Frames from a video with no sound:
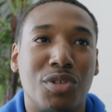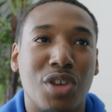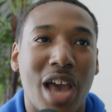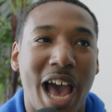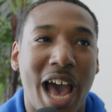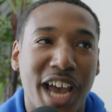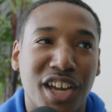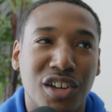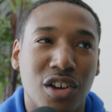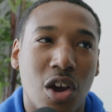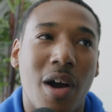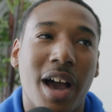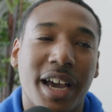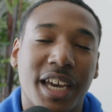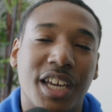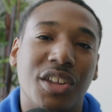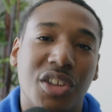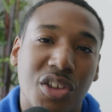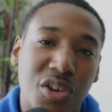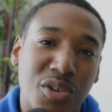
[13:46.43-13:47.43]
I know I
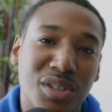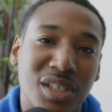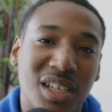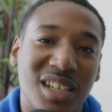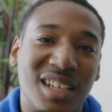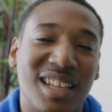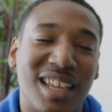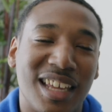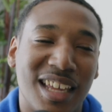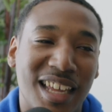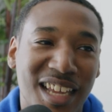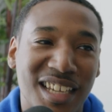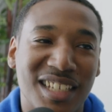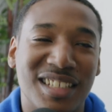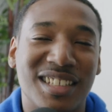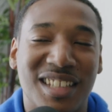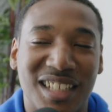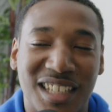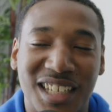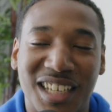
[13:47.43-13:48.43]
could use it is
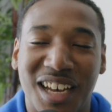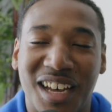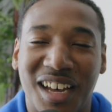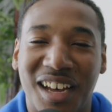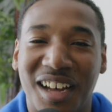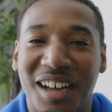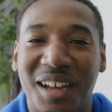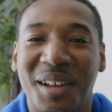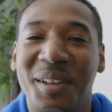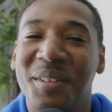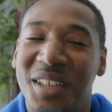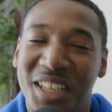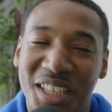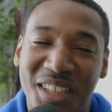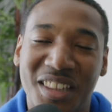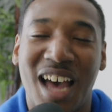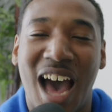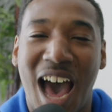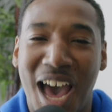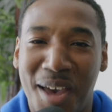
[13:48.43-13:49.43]
the
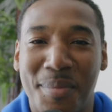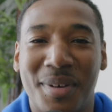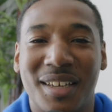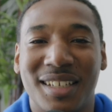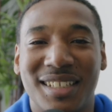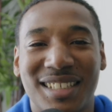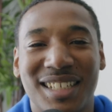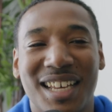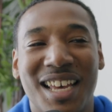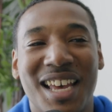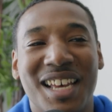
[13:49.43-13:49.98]
IBIS.